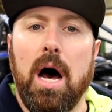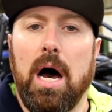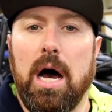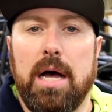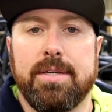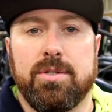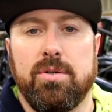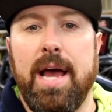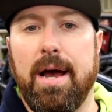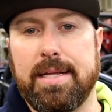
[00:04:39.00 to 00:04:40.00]
Uh, so
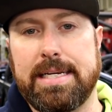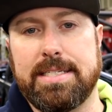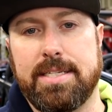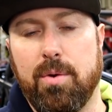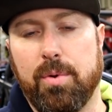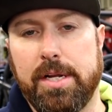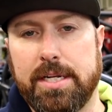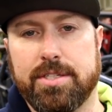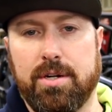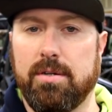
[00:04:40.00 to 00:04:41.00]
yeah, like I said, we're gonna
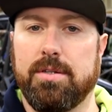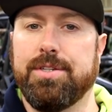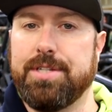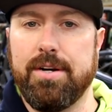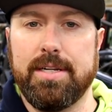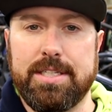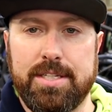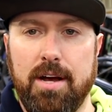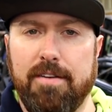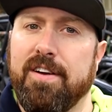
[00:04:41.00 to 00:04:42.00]
get started on the steering
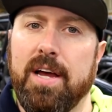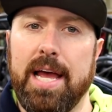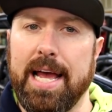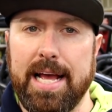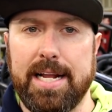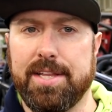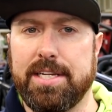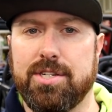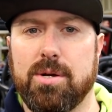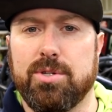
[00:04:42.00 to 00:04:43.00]
stuff, and I
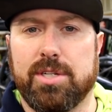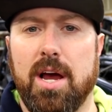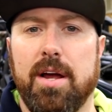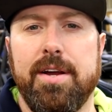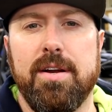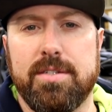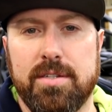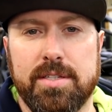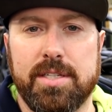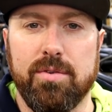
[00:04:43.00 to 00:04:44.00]
think Joe just got here,
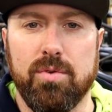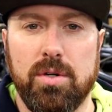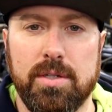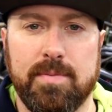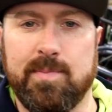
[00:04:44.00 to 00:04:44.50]
so let's get rolling.